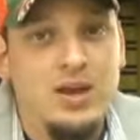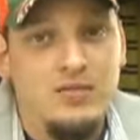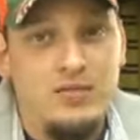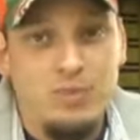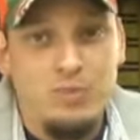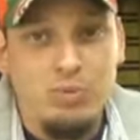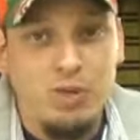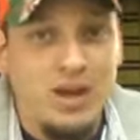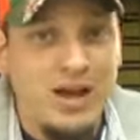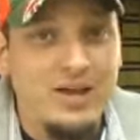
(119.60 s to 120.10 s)
If
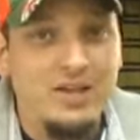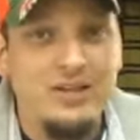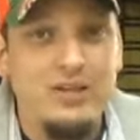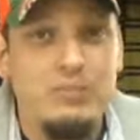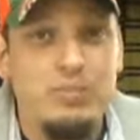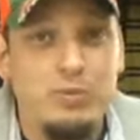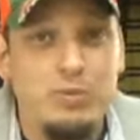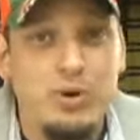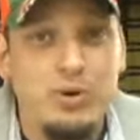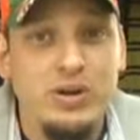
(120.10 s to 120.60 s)
you're
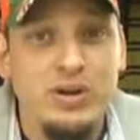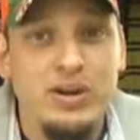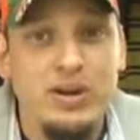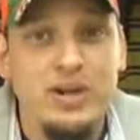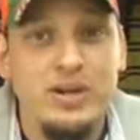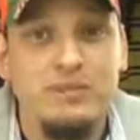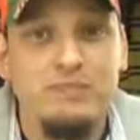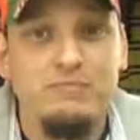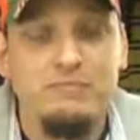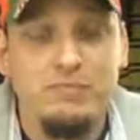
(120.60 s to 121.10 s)
blindly promoting
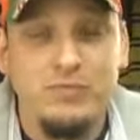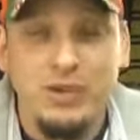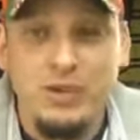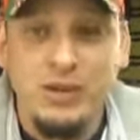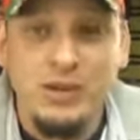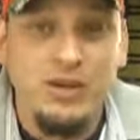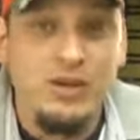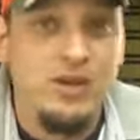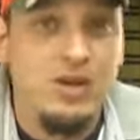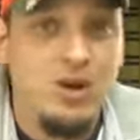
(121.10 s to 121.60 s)
it, you
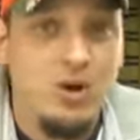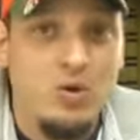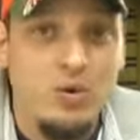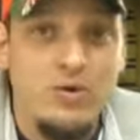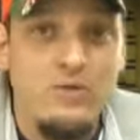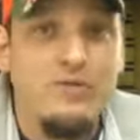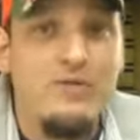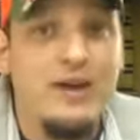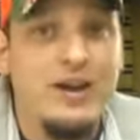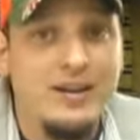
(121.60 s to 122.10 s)
need to go
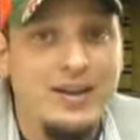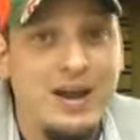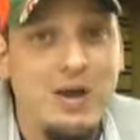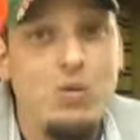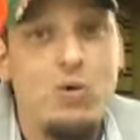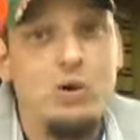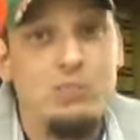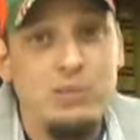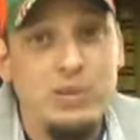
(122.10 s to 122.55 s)
and find out